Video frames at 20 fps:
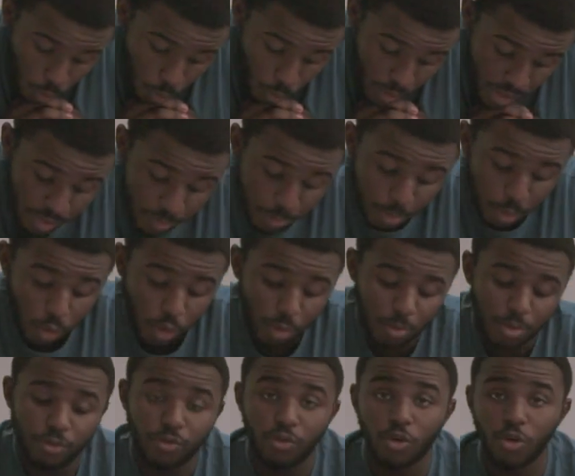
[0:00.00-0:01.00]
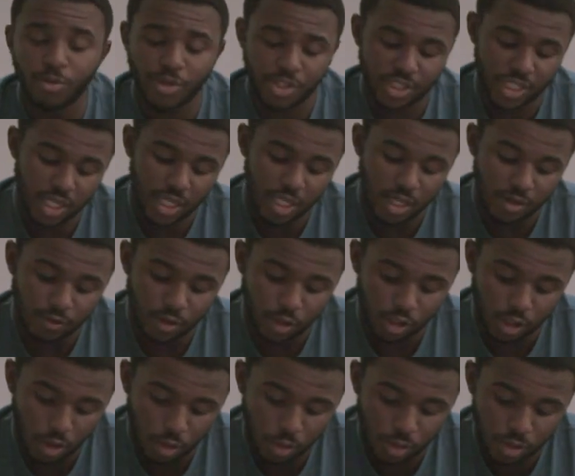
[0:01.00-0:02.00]
with poor performance and give a
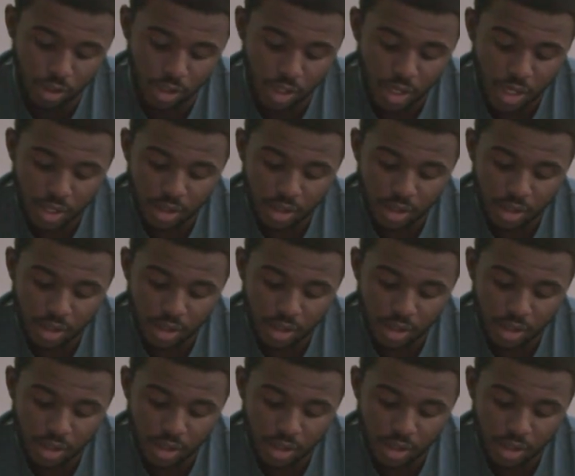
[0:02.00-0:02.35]
lower